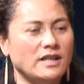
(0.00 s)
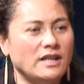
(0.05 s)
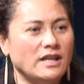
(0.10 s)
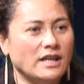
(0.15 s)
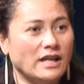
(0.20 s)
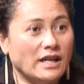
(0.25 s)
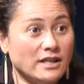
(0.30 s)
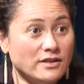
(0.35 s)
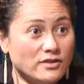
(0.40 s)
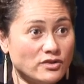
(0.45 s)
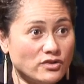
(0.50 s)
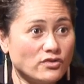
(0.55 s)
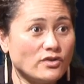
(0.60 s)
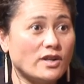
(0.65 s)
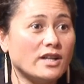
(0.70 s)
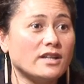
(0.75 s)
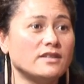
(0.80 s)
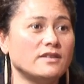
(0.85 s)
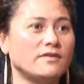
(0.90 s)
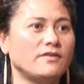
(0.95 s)

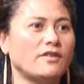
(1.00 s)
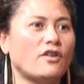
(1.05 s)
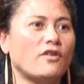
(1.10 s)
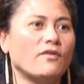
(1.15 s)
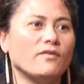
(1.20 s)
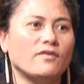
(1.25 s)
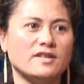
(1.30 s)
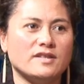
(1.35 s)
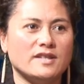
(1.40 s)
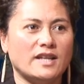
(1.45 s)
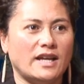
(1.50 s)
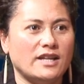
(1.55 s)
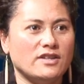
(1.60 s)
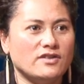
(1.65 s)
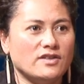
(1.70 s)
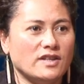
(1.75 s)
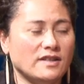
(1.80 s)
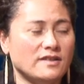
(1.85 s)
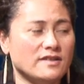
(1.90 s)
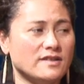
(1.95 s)
constructive
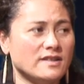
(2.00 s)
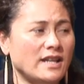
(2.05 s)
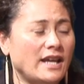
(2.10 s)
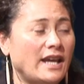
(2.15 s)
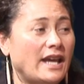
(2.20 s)
conversations.